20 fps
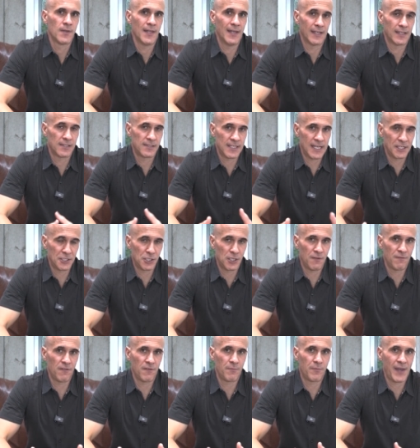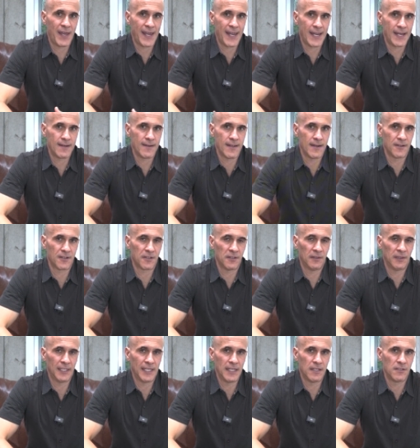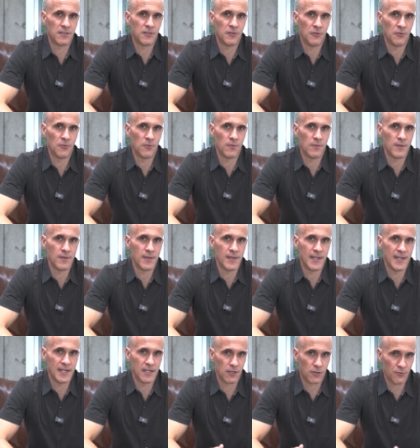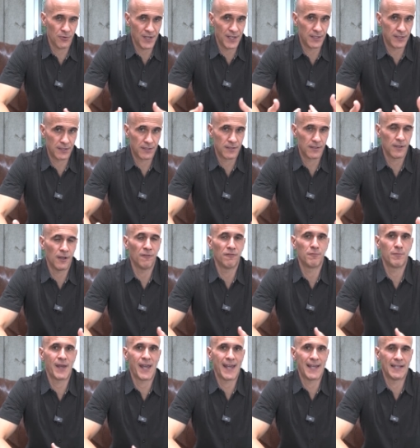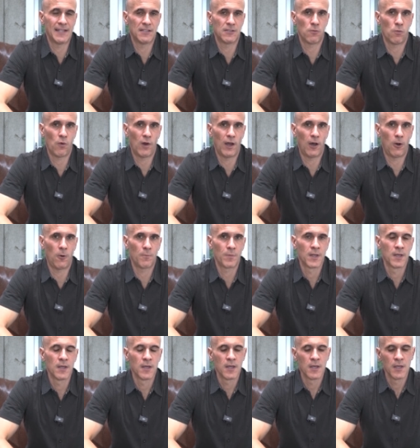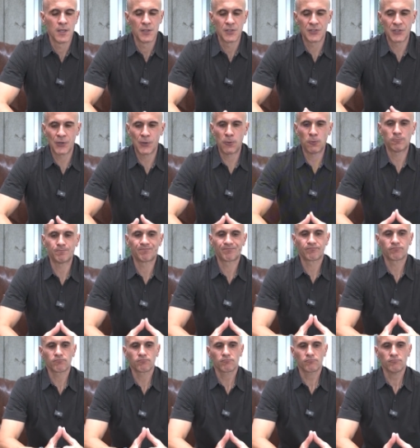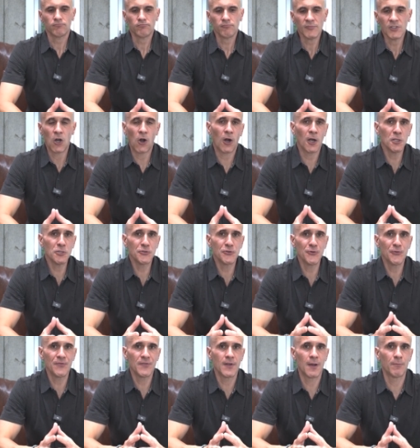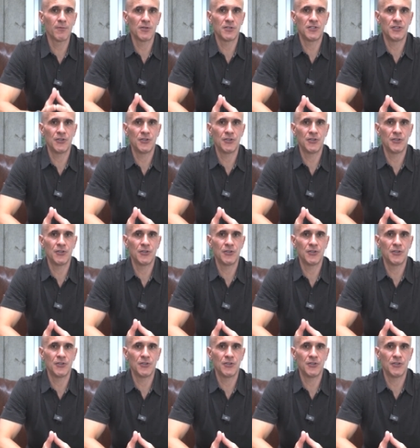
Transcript: an extension of the pain, and it can lead to an increase of pain as well. So, hard truth number